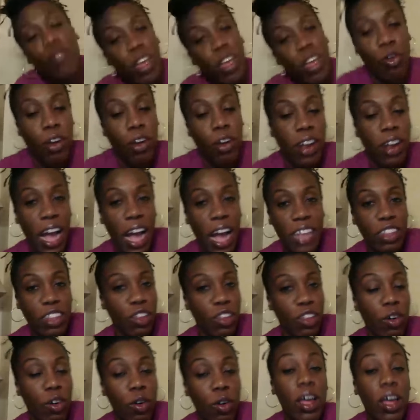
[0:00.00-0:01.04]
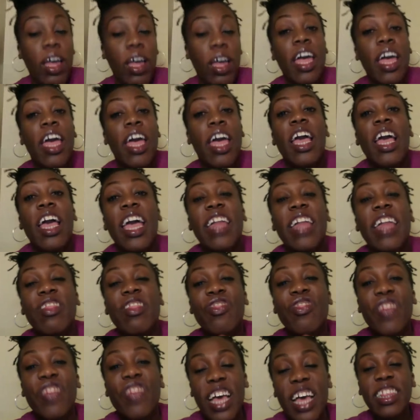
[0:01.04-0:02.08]
important, guys. So
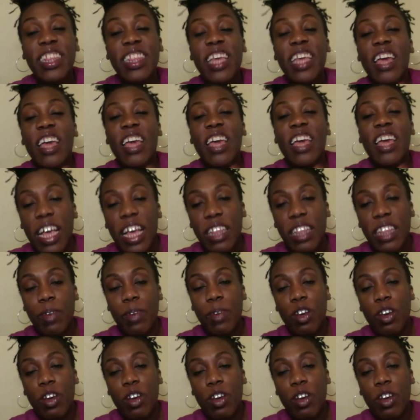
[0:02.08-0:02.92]
this investment